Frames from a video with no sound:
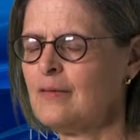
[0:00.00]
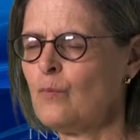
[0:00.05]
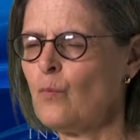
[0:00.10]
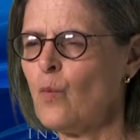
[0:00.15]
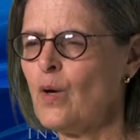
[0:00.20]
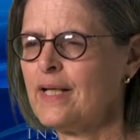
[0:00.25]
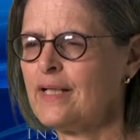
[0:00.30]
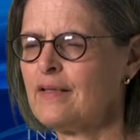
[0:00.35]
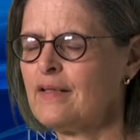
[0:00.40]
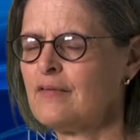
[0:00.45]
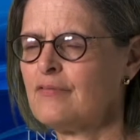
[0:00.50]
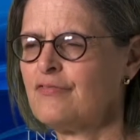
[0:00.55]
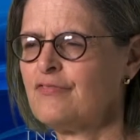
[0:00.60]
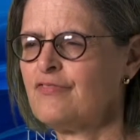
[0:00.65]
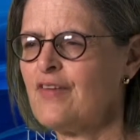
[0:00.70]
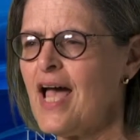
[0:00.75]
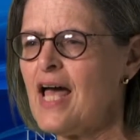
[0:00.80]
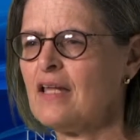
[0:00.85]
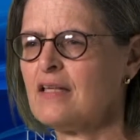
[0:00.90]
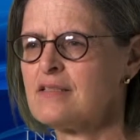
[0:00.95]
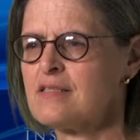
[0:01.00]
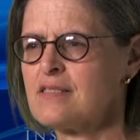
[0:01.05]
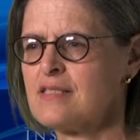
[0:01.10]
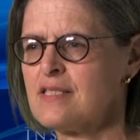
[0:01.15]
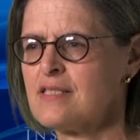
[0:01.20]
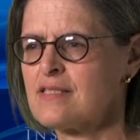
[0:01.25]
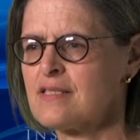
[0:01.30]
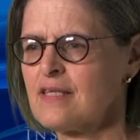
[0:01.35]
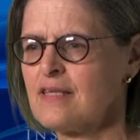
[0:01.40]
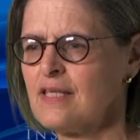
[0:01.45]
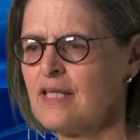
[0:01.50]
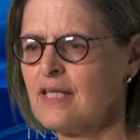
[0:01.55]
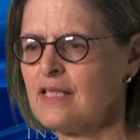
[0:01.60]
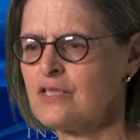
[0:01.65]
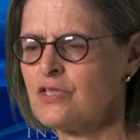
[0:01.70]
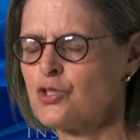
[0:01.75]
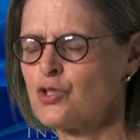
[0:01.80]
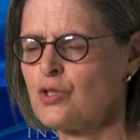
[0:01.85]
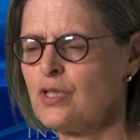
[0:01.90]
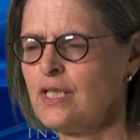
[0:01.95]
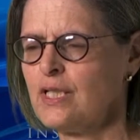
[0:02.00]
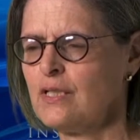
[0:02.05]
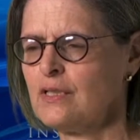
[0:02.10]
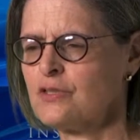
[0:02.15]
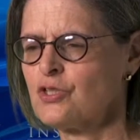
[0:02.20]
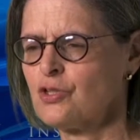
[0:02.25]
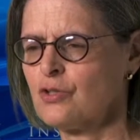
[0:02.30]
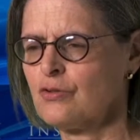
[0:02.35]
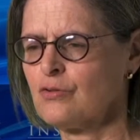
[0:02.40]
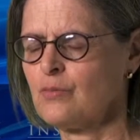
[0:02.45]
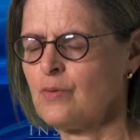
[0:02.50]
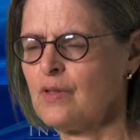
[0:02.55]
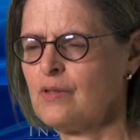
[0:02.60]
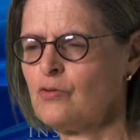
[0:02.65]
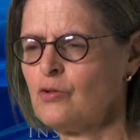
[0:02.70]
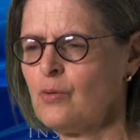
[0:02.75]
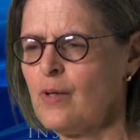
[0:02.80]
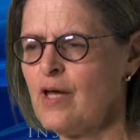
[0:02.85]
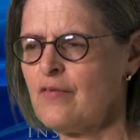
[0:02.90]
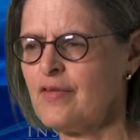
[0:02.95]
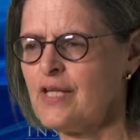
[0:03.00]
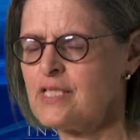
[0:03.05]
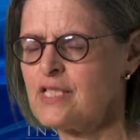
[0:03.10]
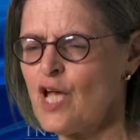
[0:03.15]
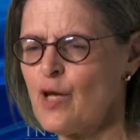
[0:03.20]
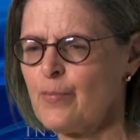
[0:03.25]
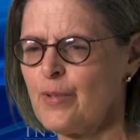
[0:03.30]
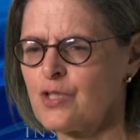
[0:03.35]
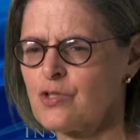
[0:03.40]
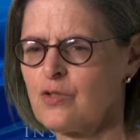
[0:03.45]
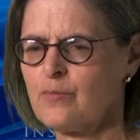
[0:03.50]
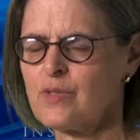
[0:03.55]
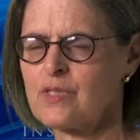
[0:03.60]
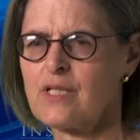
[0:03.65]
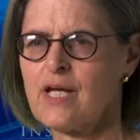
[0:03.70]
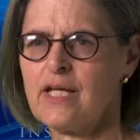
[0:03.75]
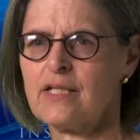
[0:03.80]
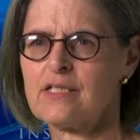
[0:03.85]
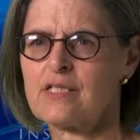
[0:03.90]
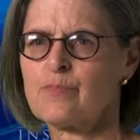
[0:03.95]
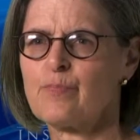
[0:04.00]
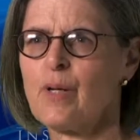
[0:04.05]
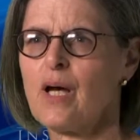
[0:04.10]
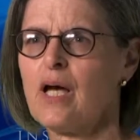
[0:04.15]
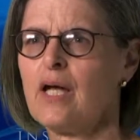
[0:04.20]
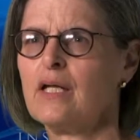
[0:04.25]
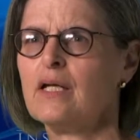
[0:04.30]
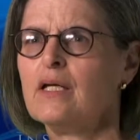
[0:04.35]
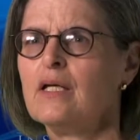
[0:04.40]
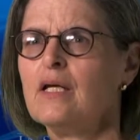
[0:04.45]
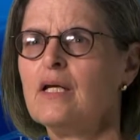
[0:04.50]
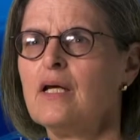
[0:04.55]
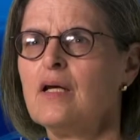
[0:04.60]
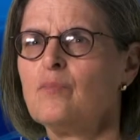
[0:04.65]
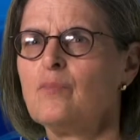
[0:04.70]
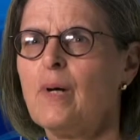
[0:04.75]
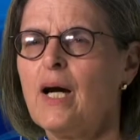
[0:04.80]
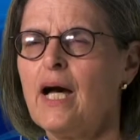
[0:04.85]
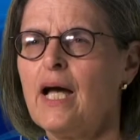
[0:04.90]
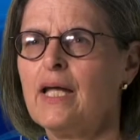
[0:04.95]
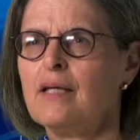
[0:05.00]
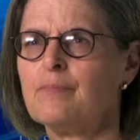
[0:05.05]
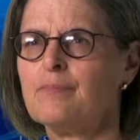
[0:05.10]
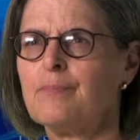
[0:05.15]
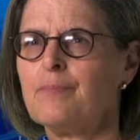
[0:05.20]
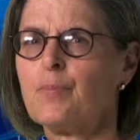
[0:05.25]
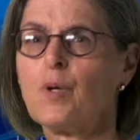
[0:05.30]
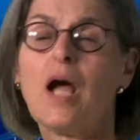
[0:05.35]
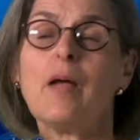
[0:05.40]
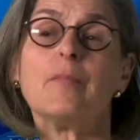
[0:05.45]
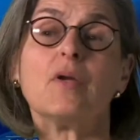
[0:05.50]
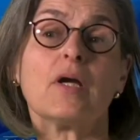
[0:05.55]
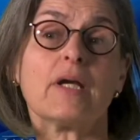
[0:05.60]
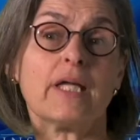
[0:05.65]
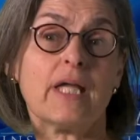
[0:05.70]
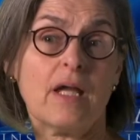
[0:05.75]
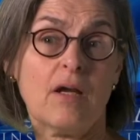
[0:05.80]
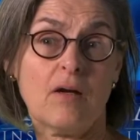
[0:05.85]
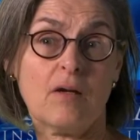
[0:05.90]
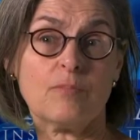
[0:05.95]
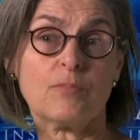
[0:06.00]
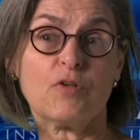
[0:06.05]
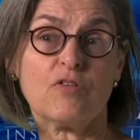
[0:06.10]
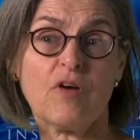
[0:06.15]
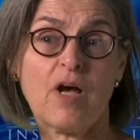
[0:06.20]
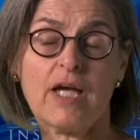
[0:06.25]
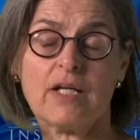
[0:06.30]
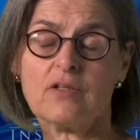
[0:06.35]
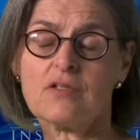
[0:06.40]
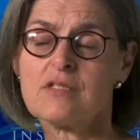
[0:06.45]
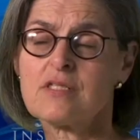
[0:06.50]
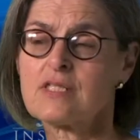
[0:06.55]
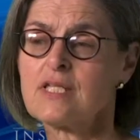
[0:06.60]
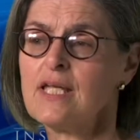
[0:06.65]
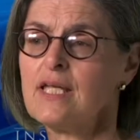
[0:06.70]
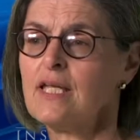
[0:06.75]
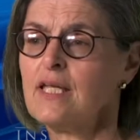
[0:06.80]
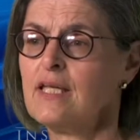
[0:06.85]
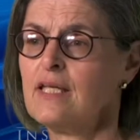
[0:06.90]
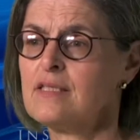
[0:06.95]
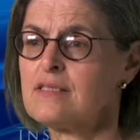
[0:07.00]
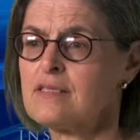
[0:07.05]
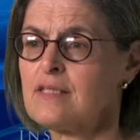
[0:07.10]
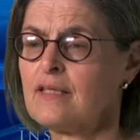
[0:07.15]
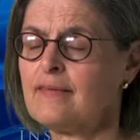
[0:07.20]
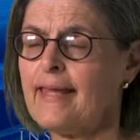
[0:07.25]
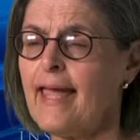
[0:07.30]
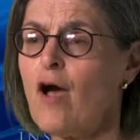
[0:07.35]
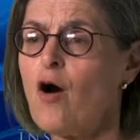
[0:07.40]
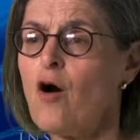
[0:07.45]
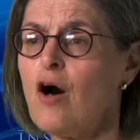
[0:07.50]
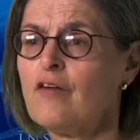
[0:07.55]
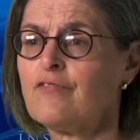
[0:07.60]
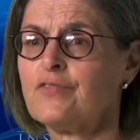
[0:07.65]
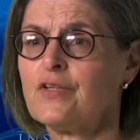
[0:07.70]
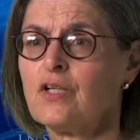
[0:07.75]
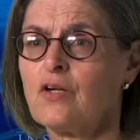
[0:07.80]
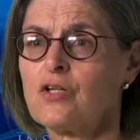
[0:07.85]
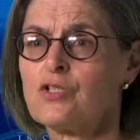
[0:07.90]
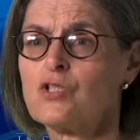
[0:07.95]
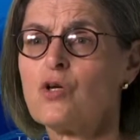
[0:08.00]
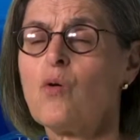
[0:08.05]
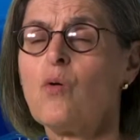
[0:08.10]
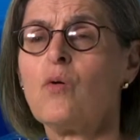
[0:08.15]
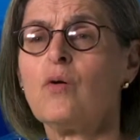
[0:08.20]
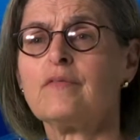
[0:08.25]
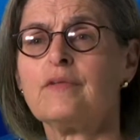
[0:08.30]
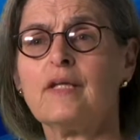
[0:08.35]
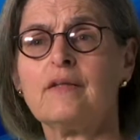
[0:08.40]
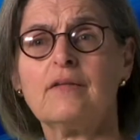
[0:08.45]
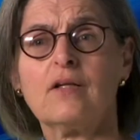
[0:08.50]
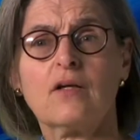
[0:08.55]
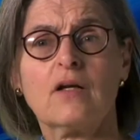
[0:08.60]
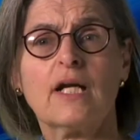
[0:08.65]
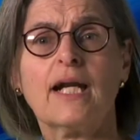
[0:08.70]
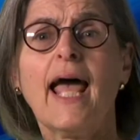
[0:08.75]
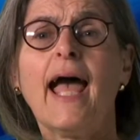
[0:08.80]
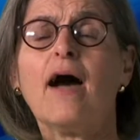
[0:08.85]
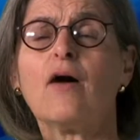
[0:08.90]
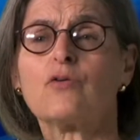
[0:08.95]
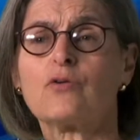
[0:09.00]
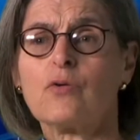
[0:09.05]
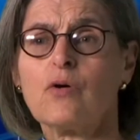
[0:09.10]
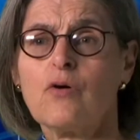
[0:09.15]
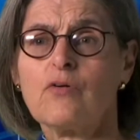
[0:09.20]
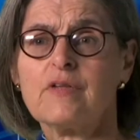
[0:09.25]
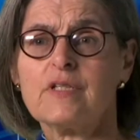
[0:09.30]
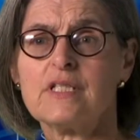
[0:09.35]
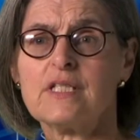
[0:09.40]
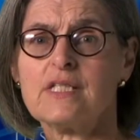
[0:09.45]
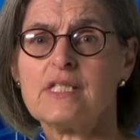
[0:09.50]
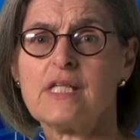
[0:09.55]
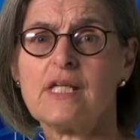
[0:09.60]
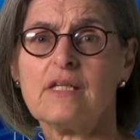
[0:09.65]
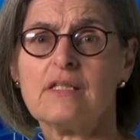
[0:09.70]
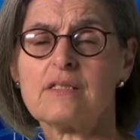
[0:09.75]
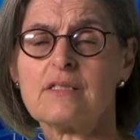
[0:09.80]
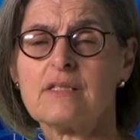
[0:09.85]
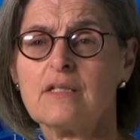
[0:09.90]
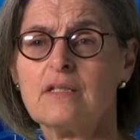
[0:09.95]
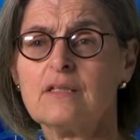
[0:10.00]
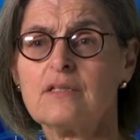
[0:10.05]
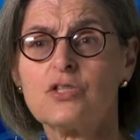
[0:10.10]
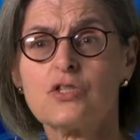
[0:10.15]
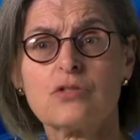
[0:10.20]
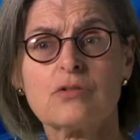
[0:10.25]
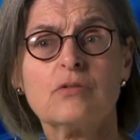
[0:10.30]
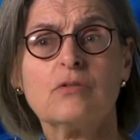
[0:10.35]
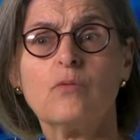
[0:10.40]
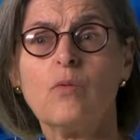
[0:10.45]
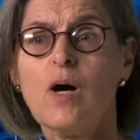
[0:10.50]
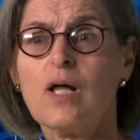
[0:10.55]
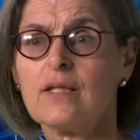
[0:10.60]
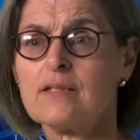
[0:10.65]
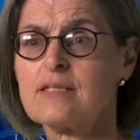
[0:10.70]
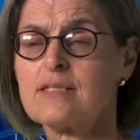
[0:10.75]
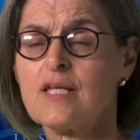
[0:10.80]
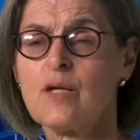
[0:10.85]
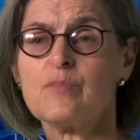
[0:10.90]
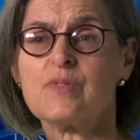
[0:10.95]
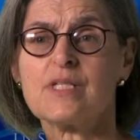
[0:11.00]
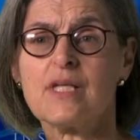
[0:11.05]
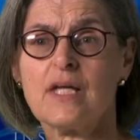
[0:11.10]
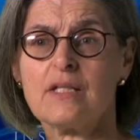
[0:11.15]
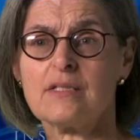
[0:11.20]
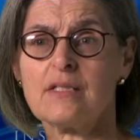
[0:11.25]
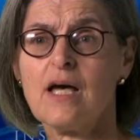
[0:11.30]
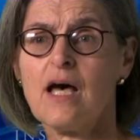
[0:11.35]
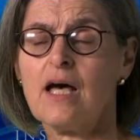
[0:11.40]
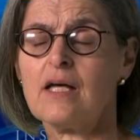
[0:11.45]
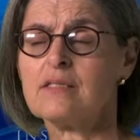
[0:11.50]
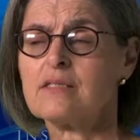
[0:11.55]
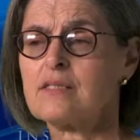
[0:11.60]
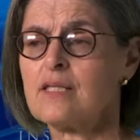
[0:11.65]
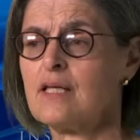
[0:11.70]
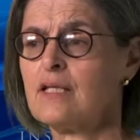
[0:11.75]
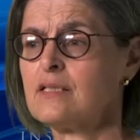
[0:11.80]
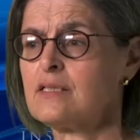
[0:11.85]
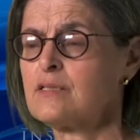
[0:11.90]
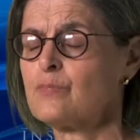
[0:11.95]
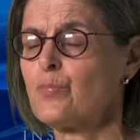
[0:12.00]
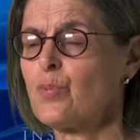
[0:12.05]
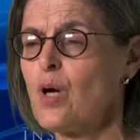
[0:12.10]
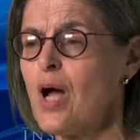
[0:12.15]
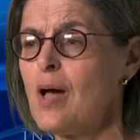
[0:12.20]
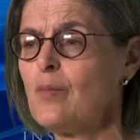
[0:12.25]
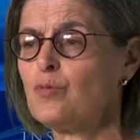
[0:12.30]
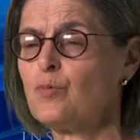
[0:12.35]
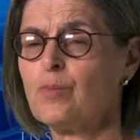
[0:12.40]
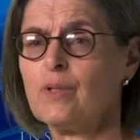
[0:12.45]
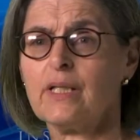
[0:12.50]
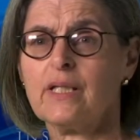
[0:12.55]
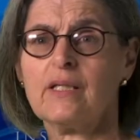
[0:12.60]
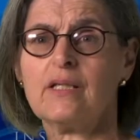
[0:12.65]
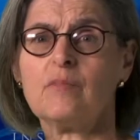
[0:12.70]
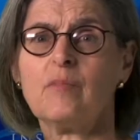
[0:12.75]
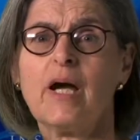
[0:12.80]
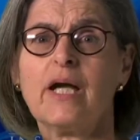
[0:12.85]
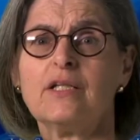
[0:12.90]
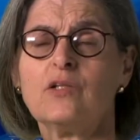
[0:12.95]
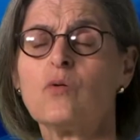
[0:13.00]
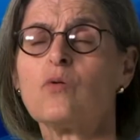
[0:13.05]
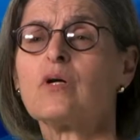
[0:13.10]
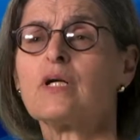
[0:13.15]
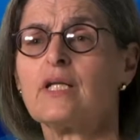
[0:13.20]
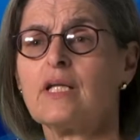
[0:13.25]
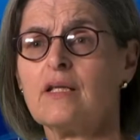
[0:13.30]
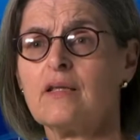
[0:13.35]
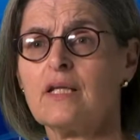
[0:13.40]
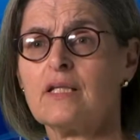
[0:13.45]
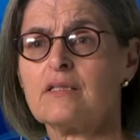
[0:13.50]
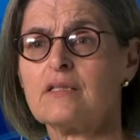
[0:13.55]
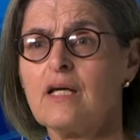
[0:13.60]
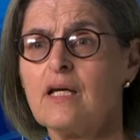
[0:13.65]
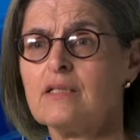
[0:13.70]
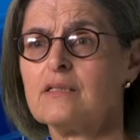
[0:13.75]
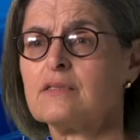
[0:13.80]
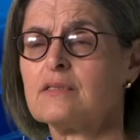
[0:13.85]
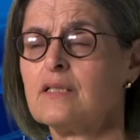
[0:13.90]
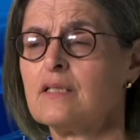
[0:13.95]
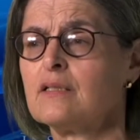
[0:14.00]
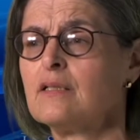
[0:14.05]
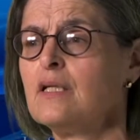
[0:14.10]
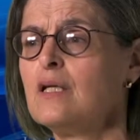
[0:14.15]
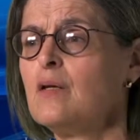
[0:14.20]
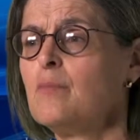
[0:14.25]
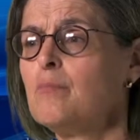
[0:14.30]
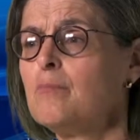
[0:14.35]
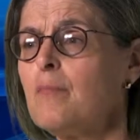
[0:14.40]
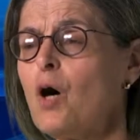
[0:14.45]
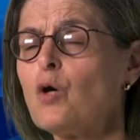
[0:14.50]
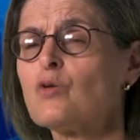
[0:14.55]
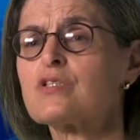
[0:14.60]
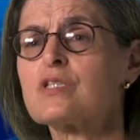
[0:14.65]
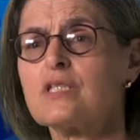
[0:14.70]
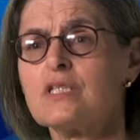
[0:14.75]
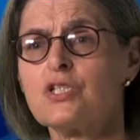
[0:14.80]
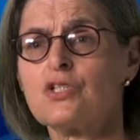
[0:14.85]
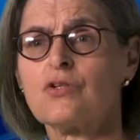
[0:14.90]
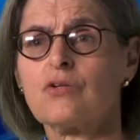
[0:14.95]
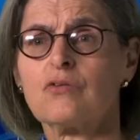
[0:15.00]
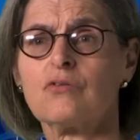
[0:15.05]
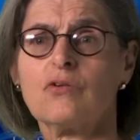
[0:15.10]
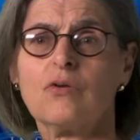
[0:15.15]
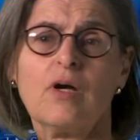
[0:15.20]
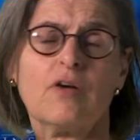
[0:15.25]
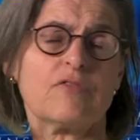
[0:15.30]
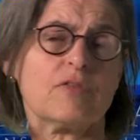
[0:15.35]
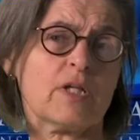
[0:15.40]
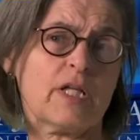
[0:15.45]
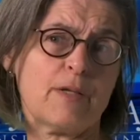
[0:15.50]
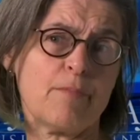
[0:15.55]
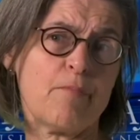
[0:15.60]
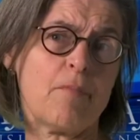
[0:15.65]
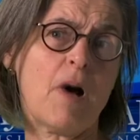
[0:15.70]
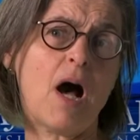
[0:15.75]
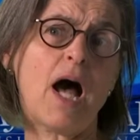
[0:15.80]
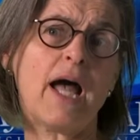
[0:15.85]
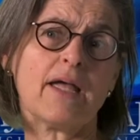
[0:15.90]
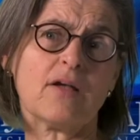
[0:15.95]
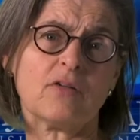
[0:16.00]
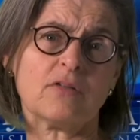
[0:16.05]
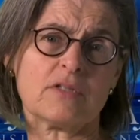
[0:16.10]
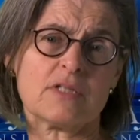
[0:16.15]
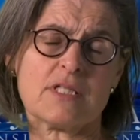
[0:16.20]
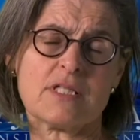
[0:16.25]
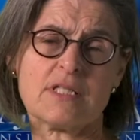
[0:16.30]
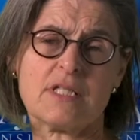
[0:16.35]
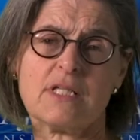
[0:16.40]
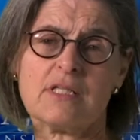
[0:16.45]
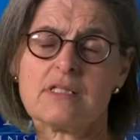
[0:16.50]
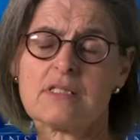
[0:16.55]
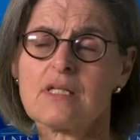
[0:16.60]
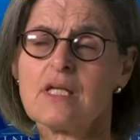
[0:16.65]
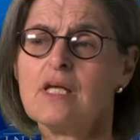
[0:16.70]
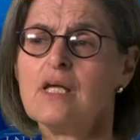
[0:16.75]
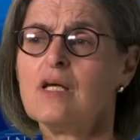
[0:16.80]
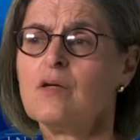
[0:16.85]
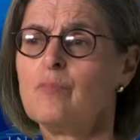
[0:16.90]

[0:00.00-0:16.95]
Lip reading: one of the fallacies, I think, in treating children who have atopic dermatitis by primary care providers is that they often are told that they're going to outgrow the disease. And it's true, while a subset does, and it's probably the minority that does, and mostly children who have really mild disease.